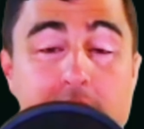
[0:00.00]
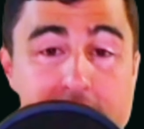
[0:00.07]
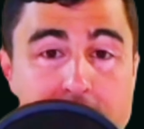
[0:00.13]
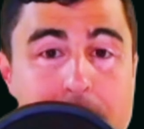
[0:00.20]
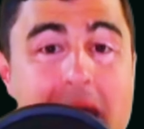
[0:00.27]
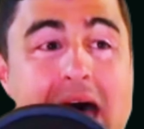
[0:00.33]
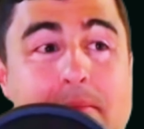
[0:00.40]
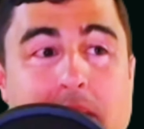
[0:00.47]
The
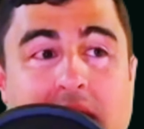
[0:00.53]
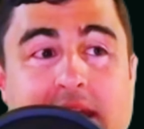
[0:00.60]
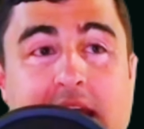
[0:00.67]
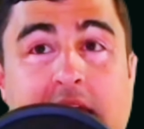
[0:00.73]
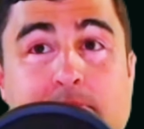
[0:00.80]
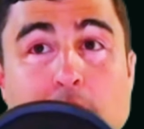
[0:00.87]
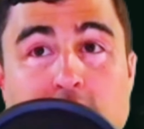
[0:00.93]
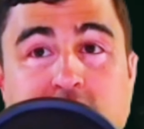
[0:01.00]
Batman
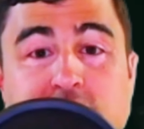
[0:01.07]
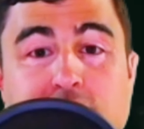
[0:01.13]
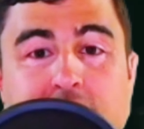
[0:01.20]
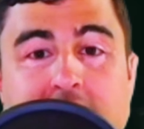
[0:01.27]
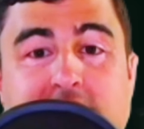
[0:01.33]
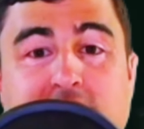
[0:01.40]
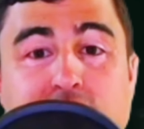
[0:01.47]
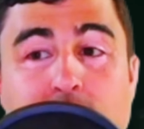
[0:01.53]
in March two
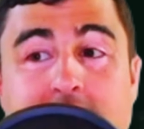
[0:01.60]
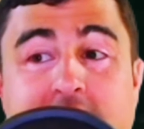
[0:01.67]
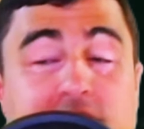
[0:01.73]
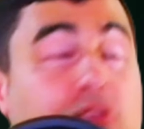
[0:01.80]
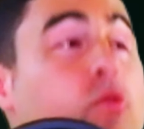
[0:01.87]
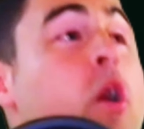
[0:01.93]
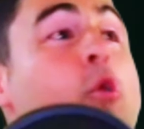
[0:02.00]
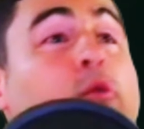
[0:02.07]
thousand twenty-two,
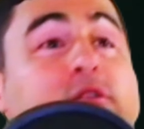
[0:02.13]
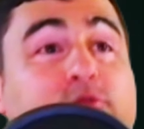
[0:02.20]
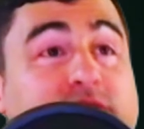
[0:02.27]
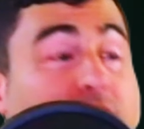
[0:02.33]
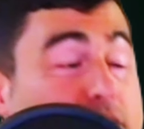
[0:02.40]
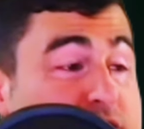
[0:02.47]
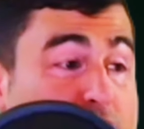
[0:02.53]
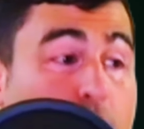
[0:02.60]
which was
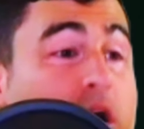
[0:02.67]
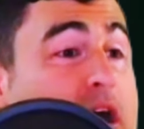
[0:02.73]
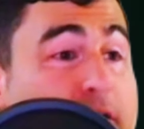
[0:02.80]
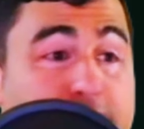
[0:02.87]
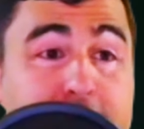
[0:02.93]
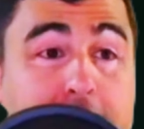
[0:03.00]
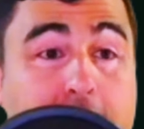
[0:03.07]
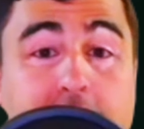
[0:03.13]
also
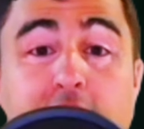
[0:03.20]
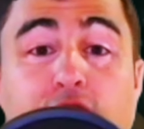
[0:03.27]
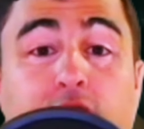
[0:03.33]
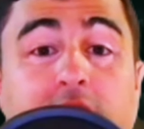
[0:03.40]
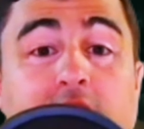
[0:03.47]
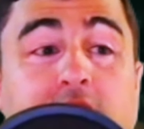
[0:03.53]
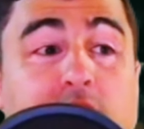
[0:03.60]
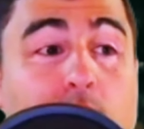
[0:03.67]
very
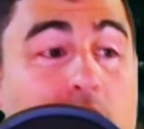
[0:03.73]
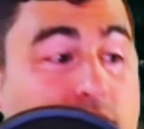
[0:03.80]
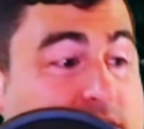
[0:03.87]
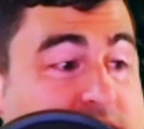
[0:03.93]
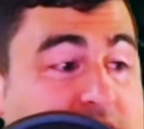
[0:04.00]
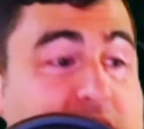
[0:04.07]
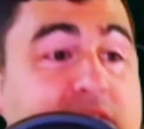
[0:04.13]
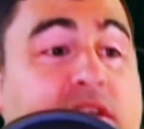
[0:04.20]
critically
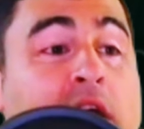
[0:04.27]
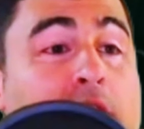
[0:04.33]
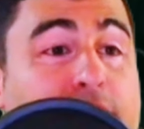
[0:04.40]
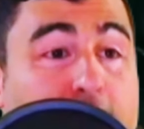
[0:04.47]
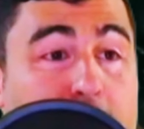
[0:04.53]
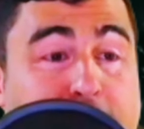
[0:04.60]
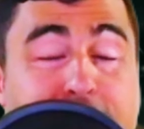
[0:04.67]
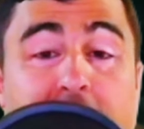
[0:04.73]
well-received,
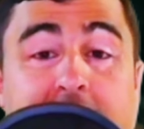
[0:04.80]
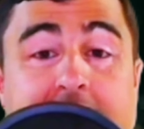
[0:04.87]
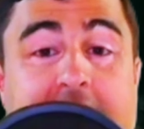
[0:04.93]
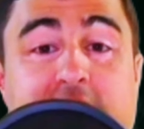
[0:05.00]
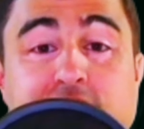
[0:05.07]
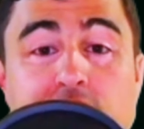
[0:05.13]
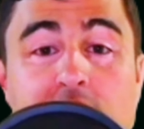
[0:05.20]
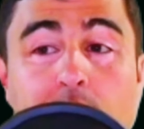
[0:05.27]
very
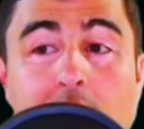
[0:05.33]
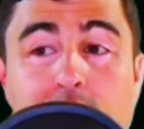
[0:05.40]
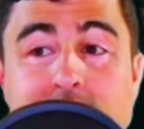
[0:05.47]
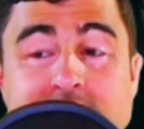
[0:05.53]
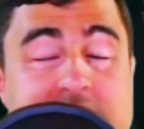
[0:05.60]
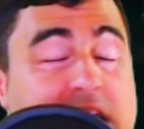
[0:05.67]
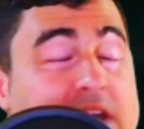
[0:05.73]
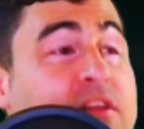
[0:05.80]
financially
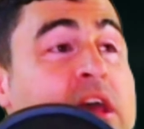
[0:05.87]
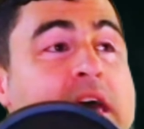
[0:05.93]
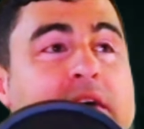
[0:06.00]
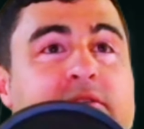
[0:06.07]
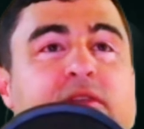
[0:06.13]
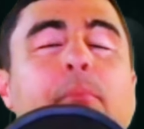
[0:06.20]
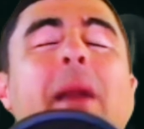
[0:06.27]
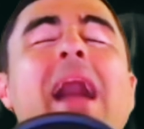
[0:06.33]
well-received.
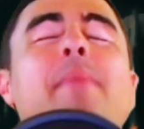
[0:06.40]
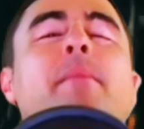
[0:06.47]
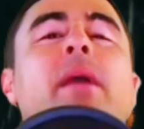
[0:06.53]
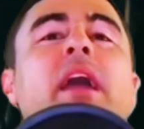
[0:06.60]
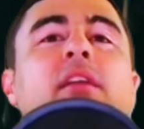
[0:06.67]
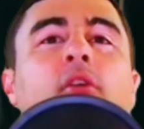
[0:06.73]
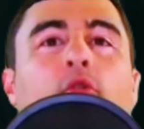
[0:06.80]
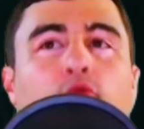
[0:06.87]
The
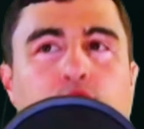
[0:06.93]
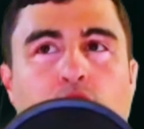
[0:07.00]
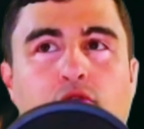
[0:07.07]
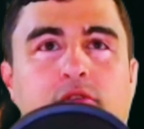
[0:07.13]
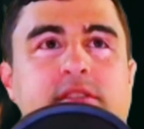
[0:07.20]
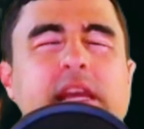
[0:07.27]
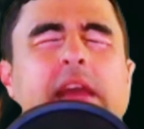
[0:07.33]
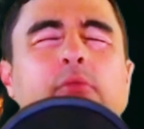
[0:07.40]
Batman
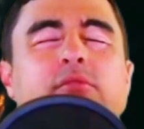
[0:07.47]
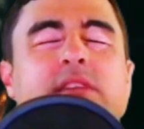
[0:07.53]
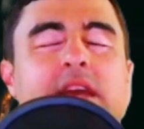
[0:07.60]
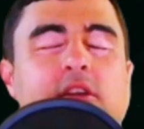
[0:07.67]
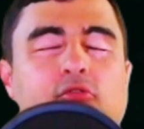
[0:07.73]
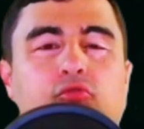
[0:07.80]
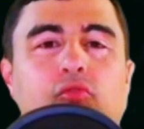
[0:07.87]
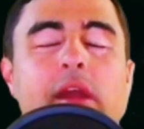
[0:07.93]
rules. It was a
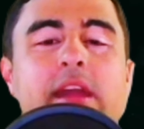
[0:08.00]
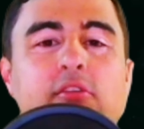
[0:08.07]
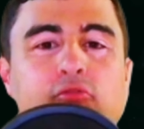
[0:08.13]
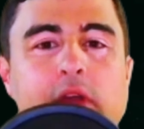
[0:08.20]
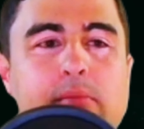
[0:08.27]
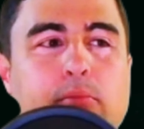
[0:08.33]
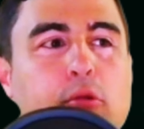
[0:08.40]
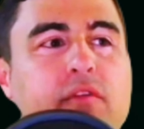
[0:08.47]
great,
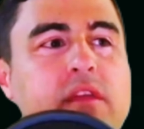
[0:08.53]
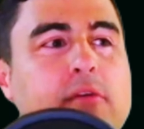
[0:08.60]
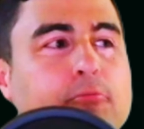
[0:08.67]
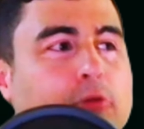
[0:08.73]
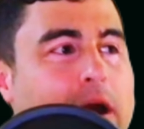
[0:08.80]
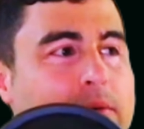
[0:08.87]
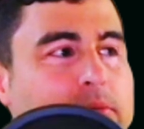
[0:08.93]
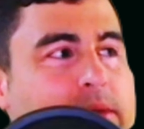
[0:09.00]
great movie. The
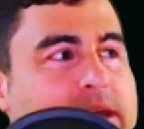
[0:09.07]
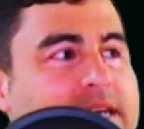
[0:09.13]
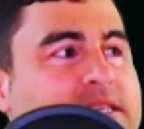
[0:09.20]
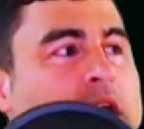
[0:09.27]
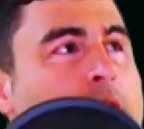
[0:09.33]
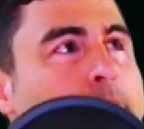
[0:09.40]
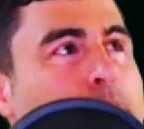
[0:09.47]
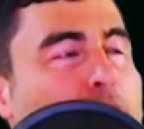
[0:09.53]
problem is
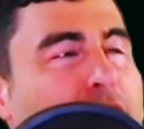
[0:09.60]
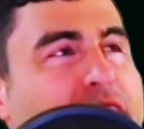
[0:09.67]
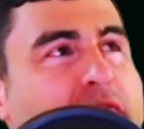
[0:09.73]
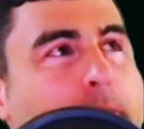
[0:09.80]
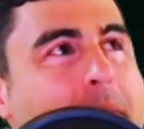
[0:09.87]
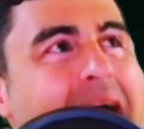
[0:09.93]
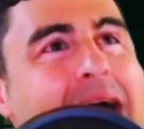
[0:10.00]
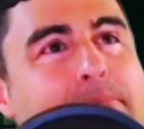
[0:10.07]
both The
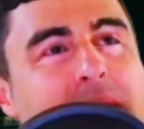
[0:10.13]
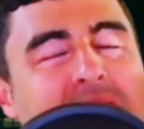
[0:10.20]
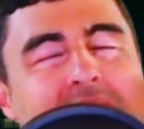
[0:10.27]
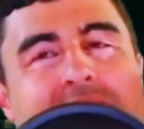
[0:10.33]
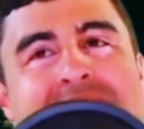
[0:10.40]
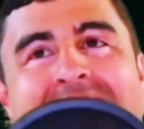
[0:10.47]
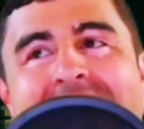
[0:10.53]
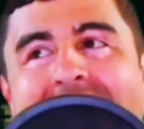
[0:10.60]
Batman
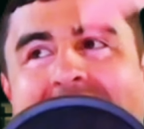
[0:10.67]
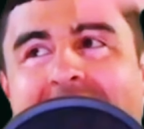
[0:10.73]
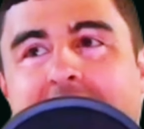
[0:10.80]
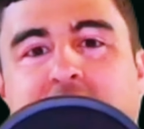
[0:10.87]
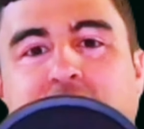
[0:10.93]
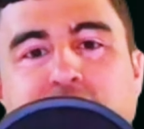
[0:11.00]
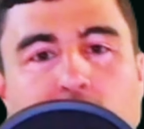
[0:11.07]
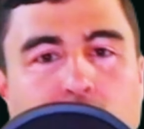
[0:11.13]

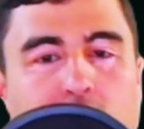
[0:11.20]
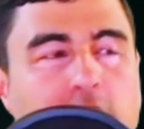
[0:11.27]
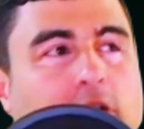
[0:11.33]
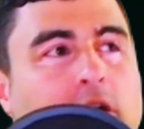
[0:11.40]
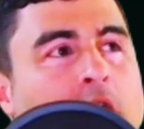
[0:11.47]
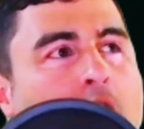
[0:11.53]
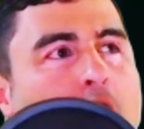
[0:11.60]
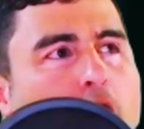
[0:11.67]
and Joker
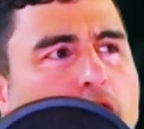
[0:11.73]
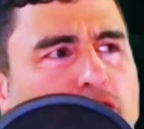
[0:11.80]
are